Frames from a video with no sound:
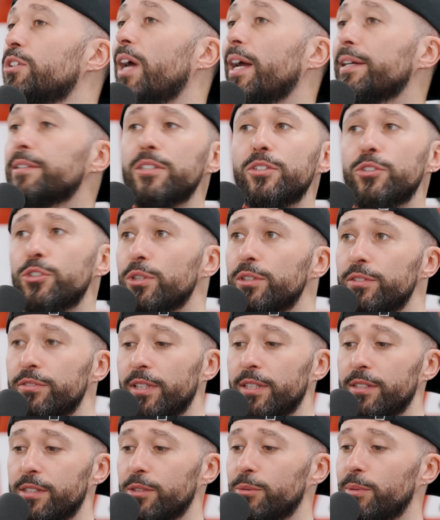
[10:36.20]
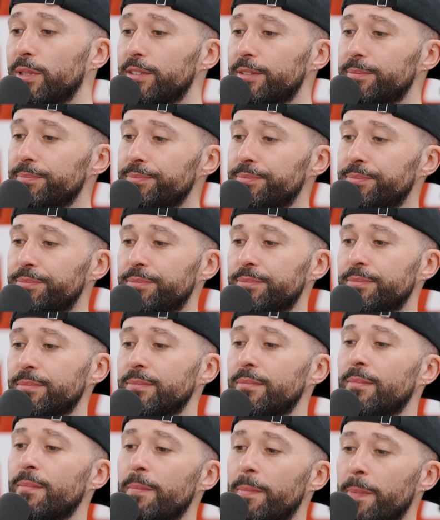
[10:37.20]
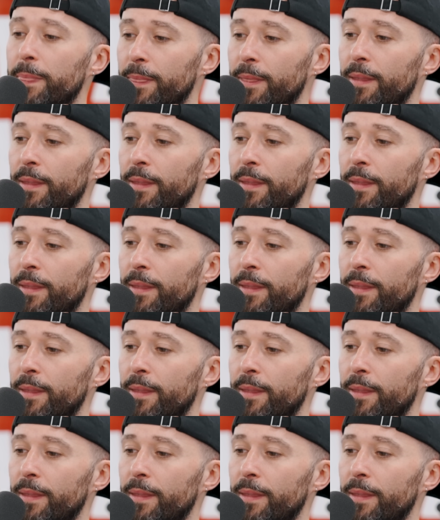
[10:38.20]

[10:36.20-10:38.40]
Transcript: Good- Excellent choice, Francis. Well done. Thank you, thank you.